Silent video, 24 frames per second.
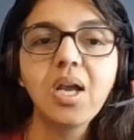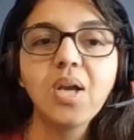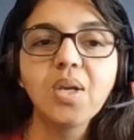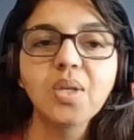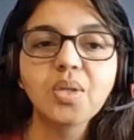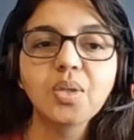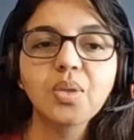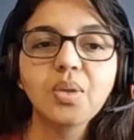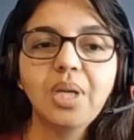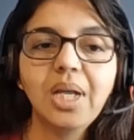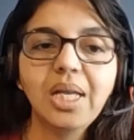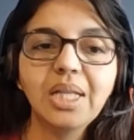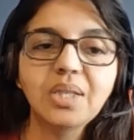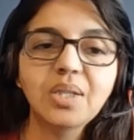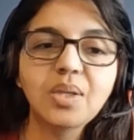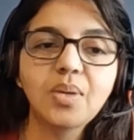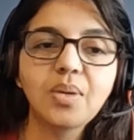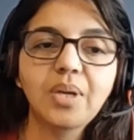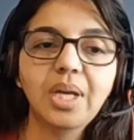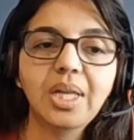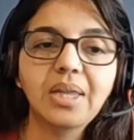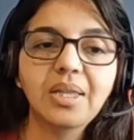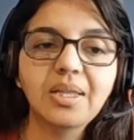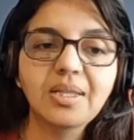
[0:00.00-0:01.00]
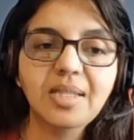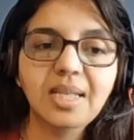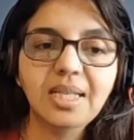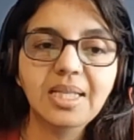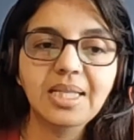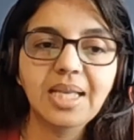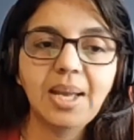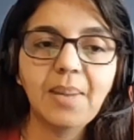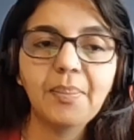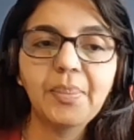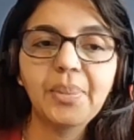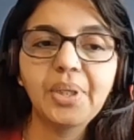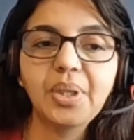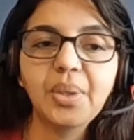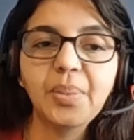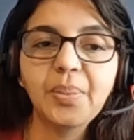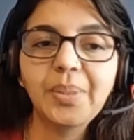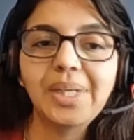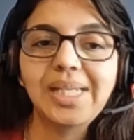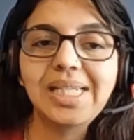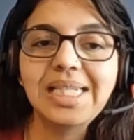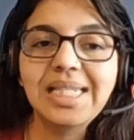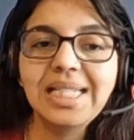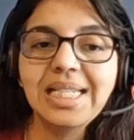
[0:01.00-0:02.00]
So let's look at this example. A
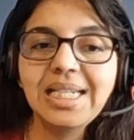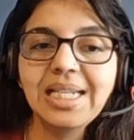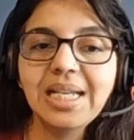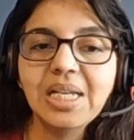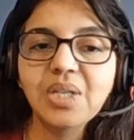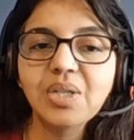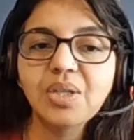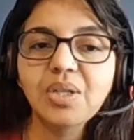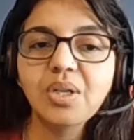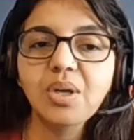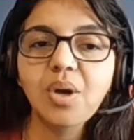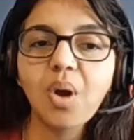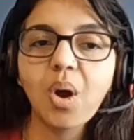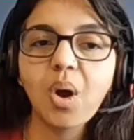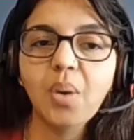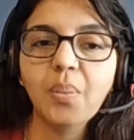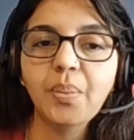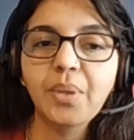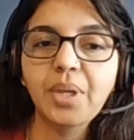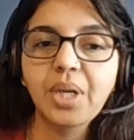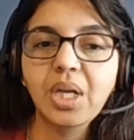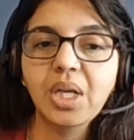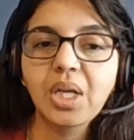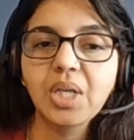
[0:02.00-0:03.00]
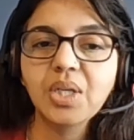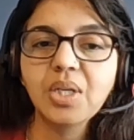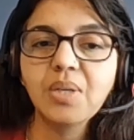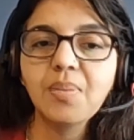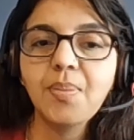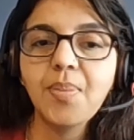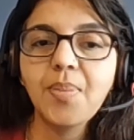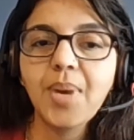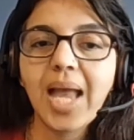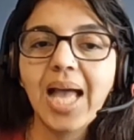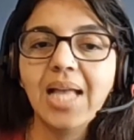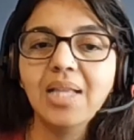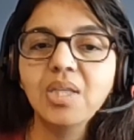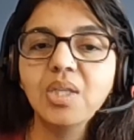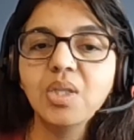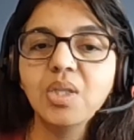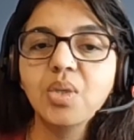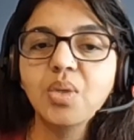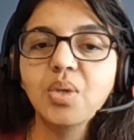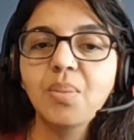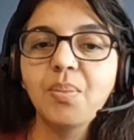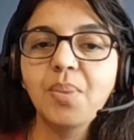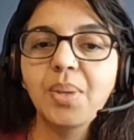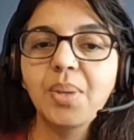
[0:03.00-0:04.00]
multinational corporation plans
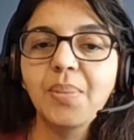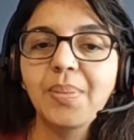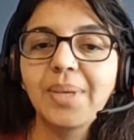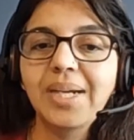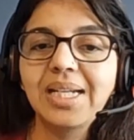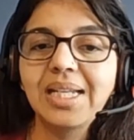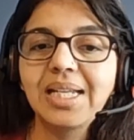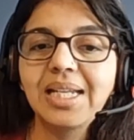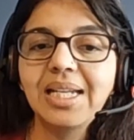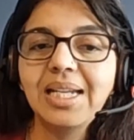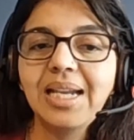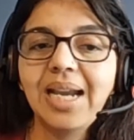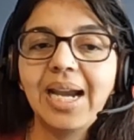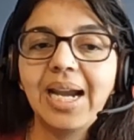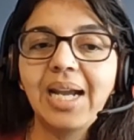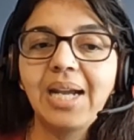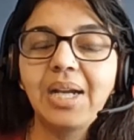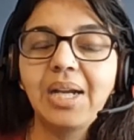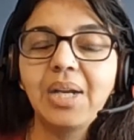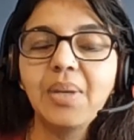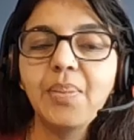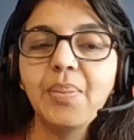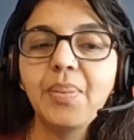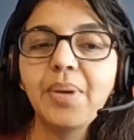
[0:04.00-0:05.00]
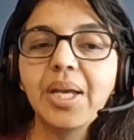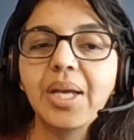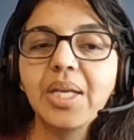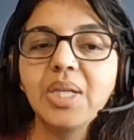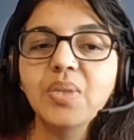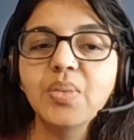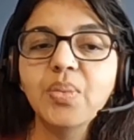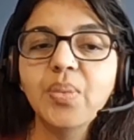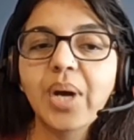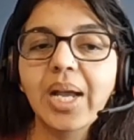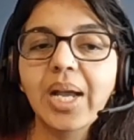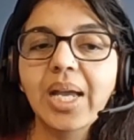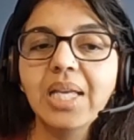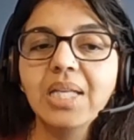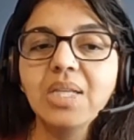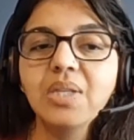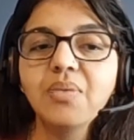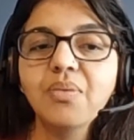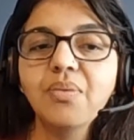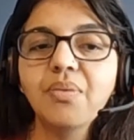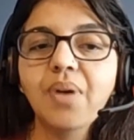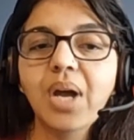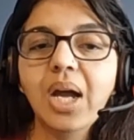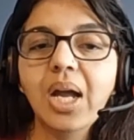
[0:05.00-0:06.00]
to implement an enterprise-wise
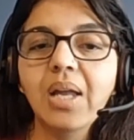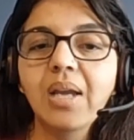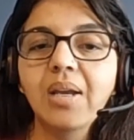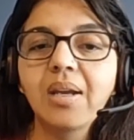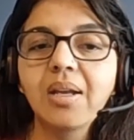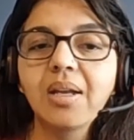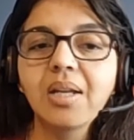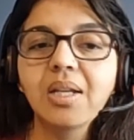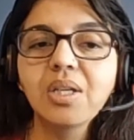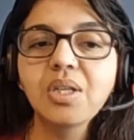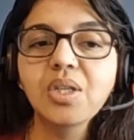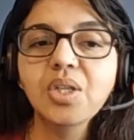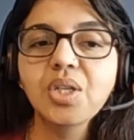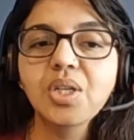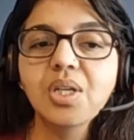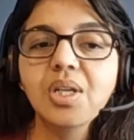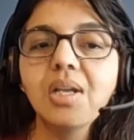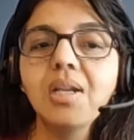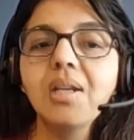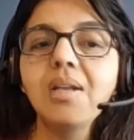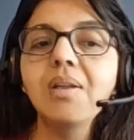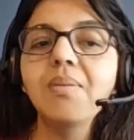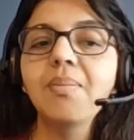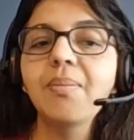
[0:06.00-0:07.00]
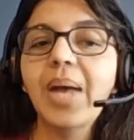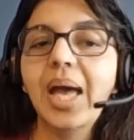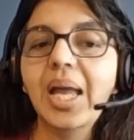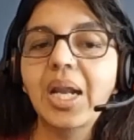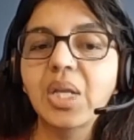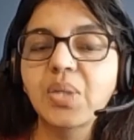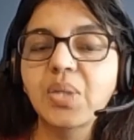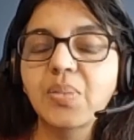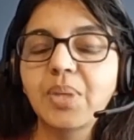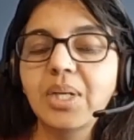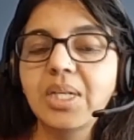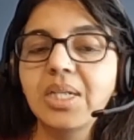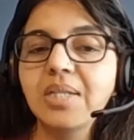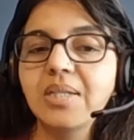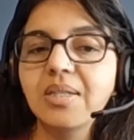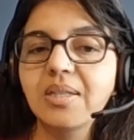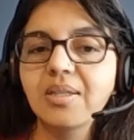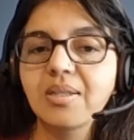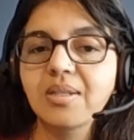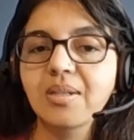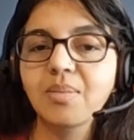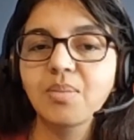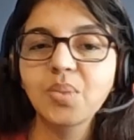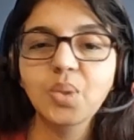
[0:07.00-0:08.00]
financial management
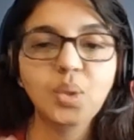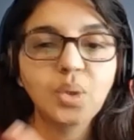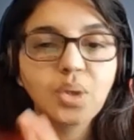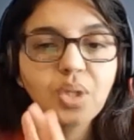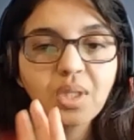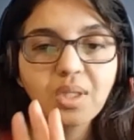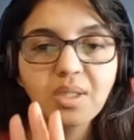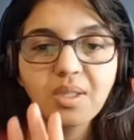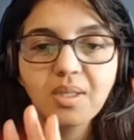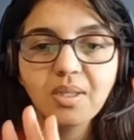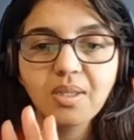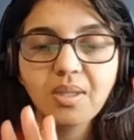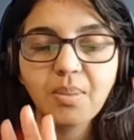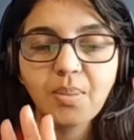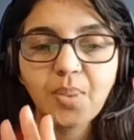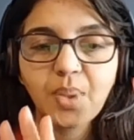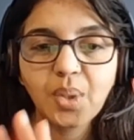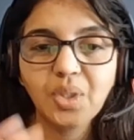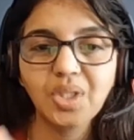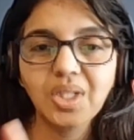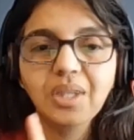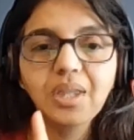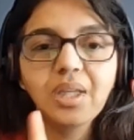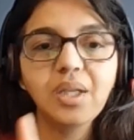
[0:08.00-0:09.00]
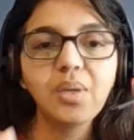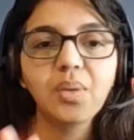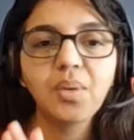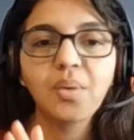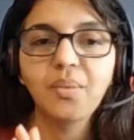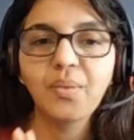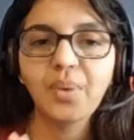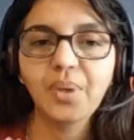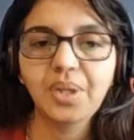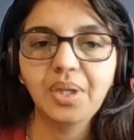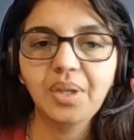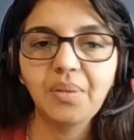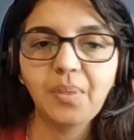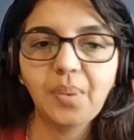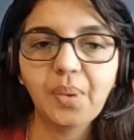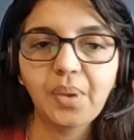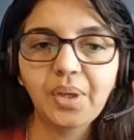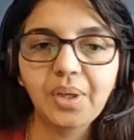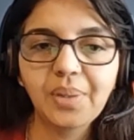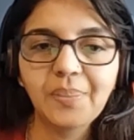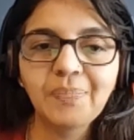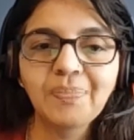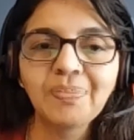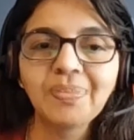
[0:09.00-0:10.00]
system. So this is the project, they know what they want